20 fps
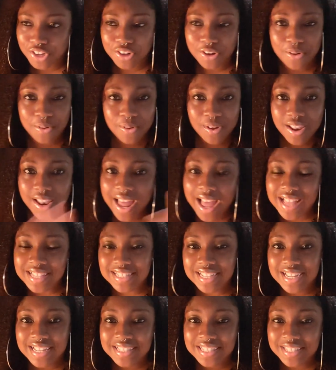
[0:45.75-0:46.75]
know,
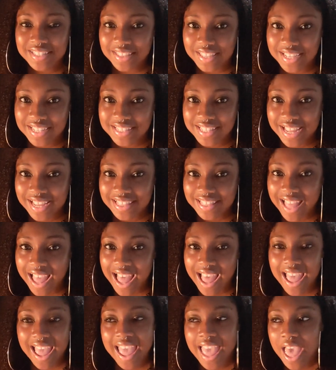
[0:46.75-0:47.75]
closets and things like
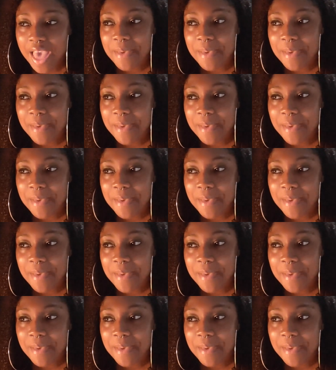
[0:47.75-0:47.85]
that.